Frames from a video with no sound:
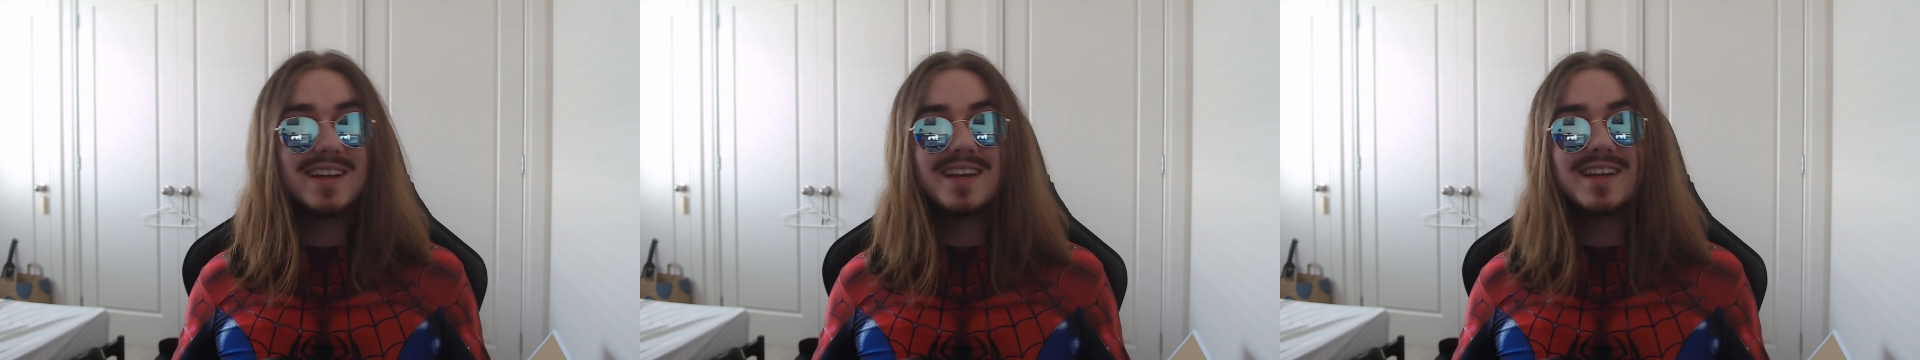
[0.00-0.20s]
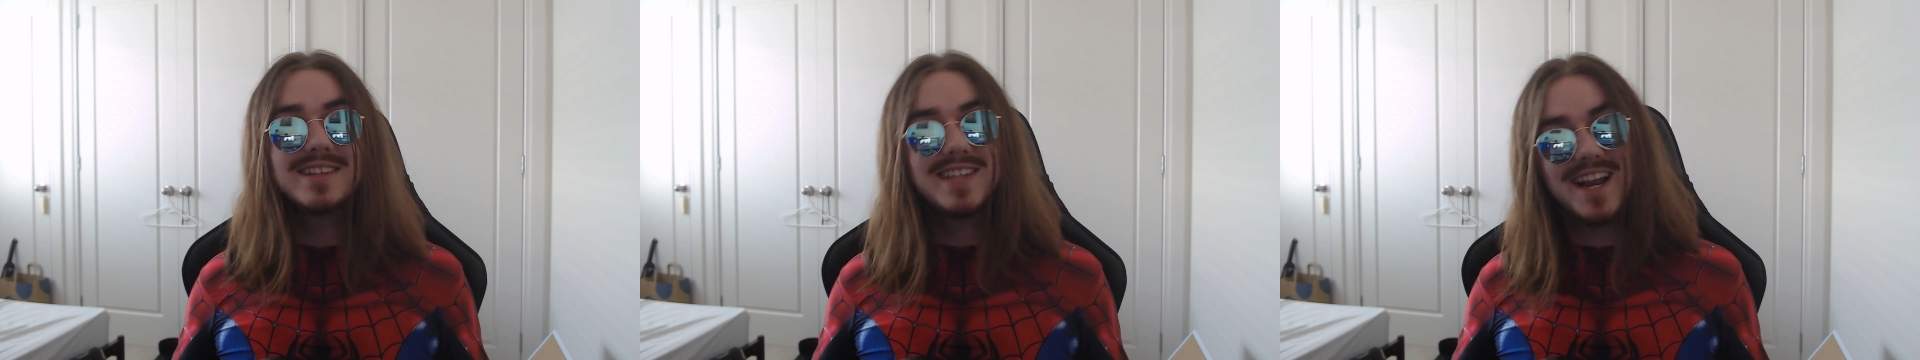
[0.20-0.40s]

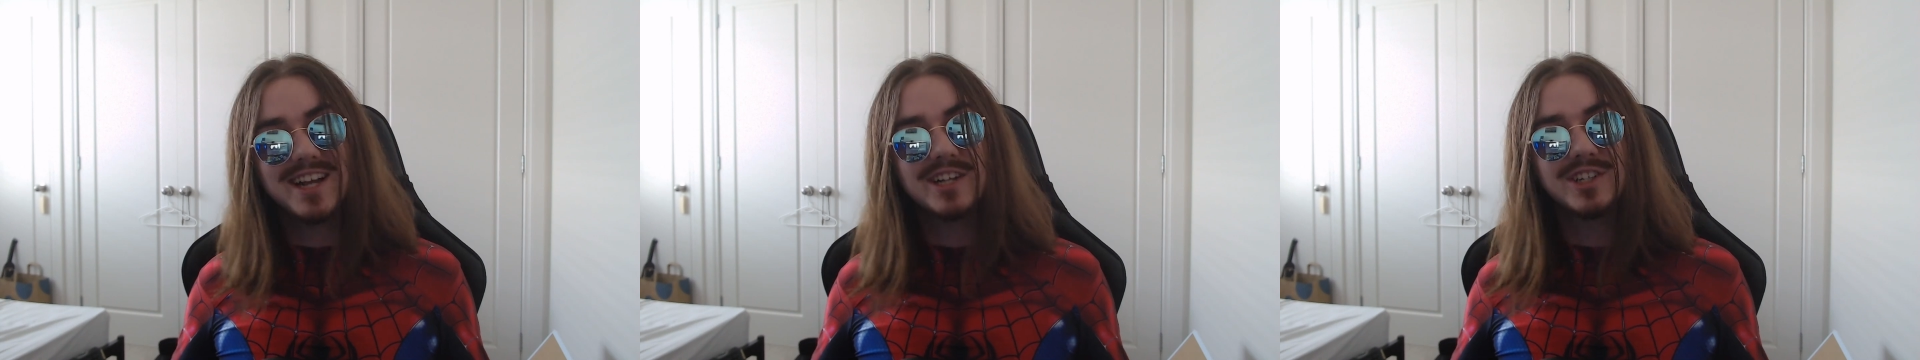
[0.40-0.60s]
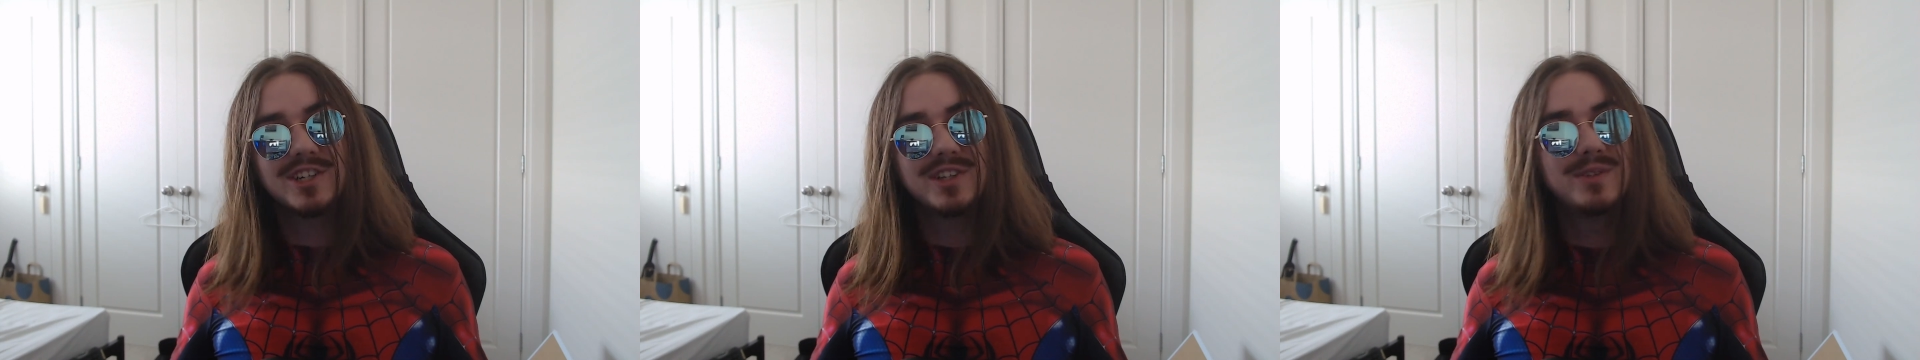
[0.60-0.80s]
it's
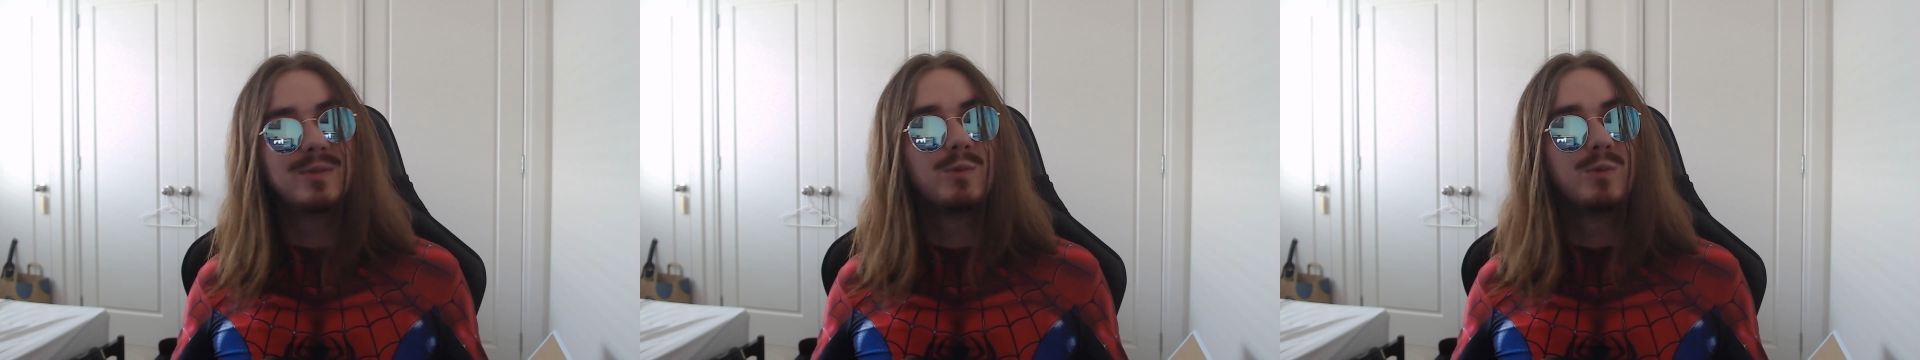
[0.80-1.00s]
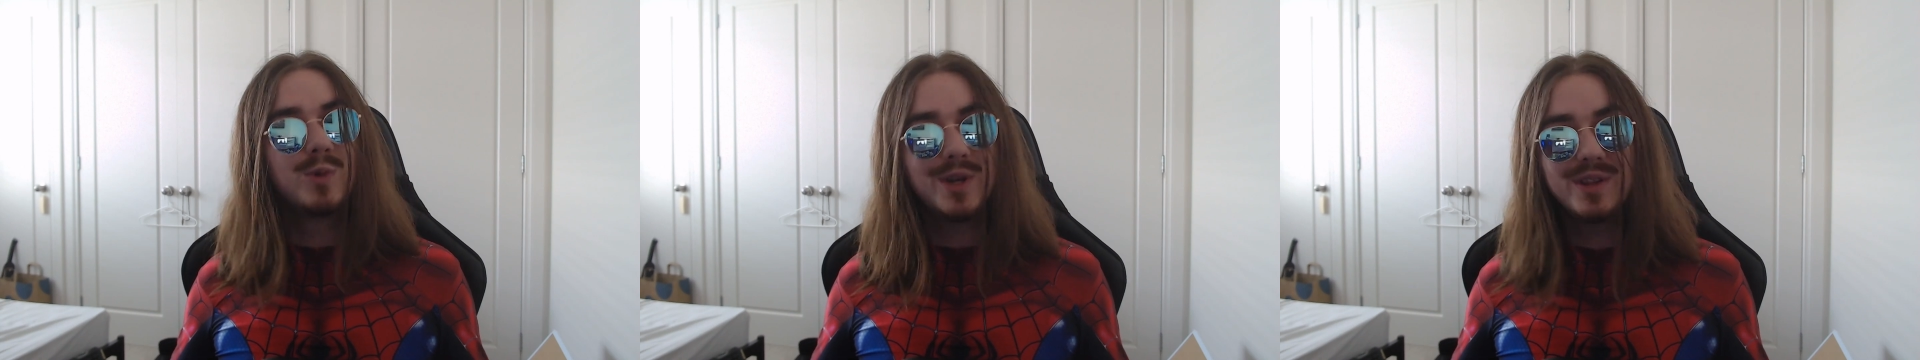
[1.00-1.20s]
actually
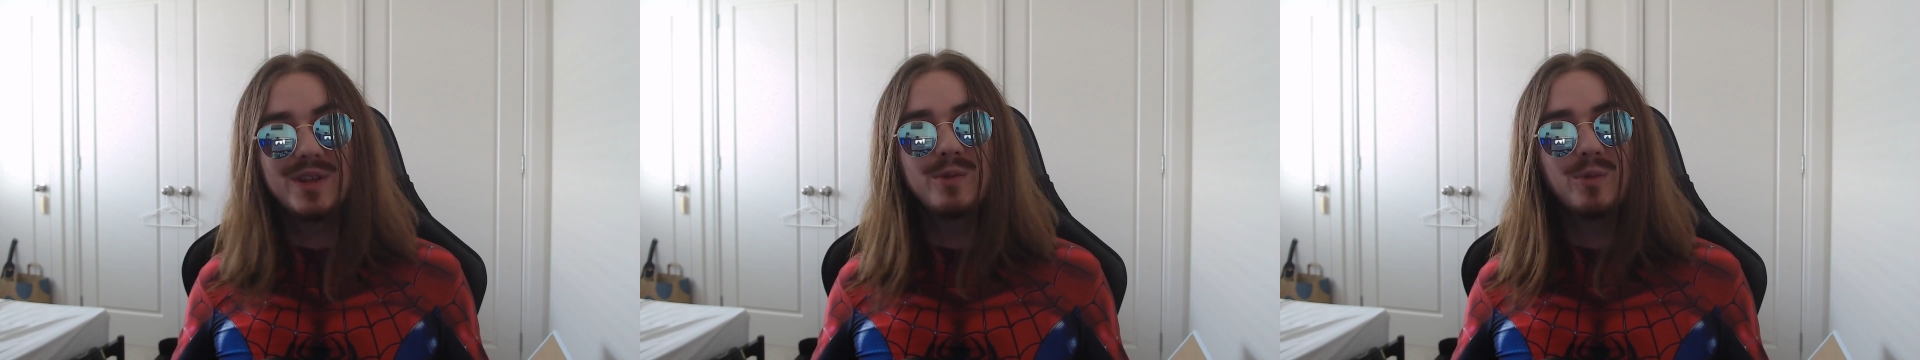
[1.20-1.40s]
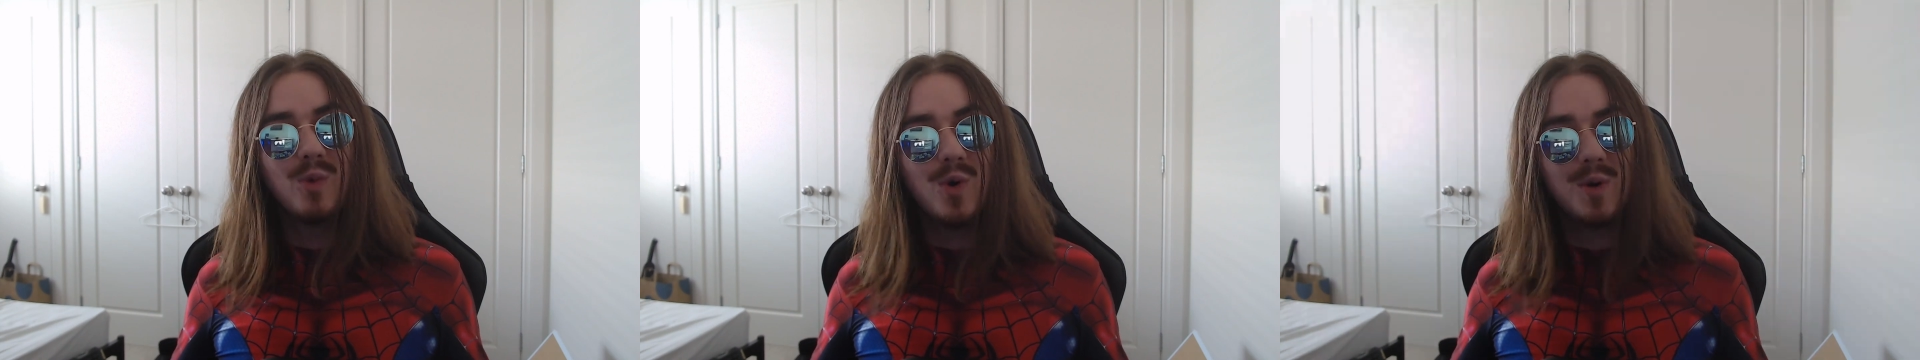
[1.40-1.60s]

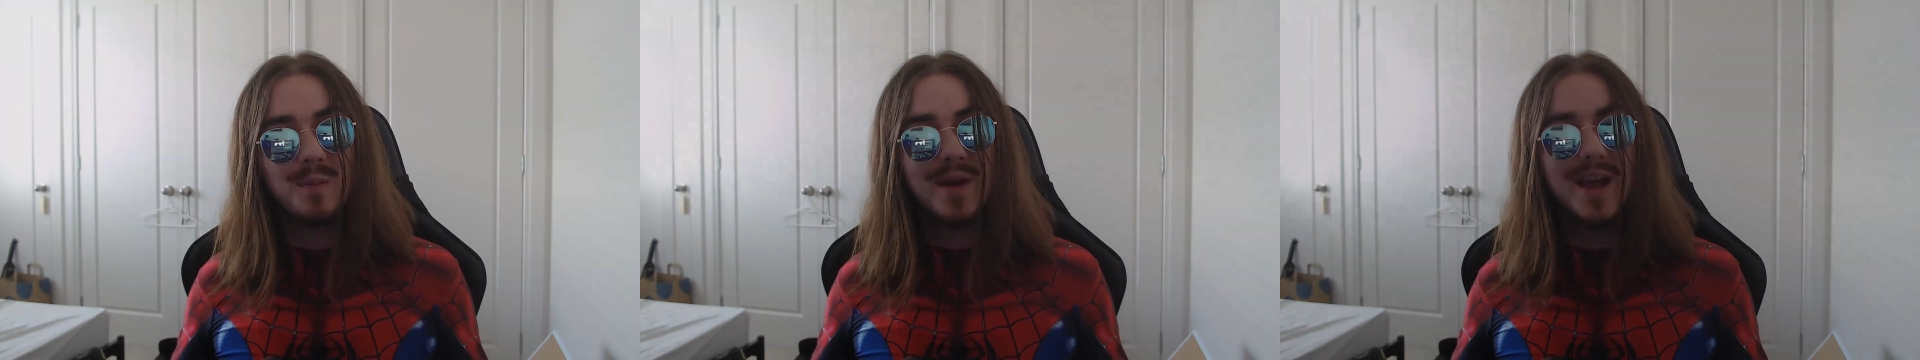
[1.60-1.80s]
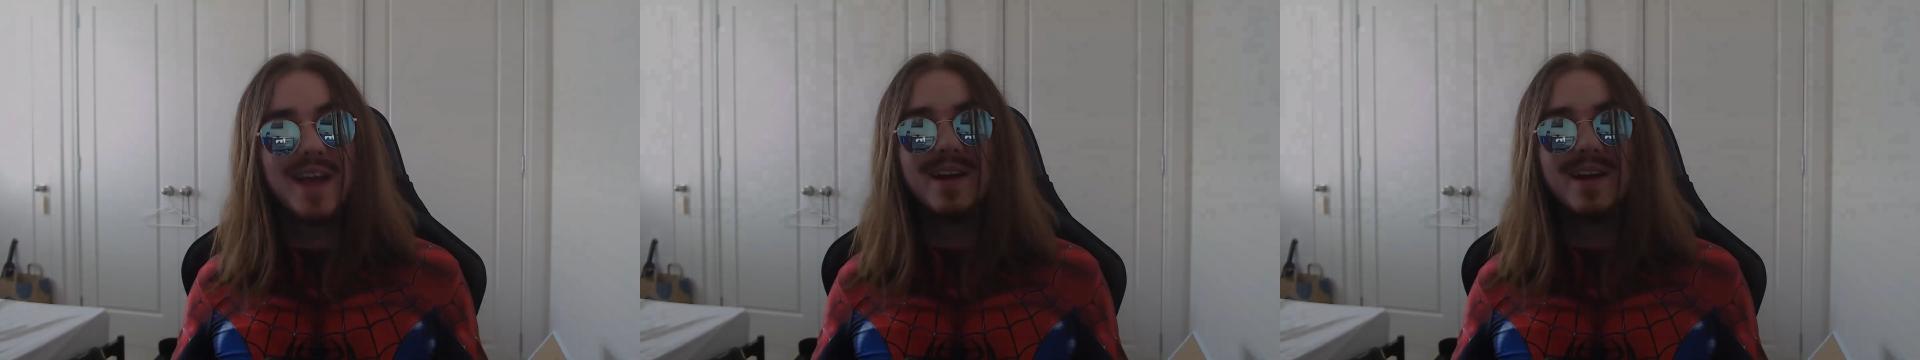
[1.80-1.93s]
really warm and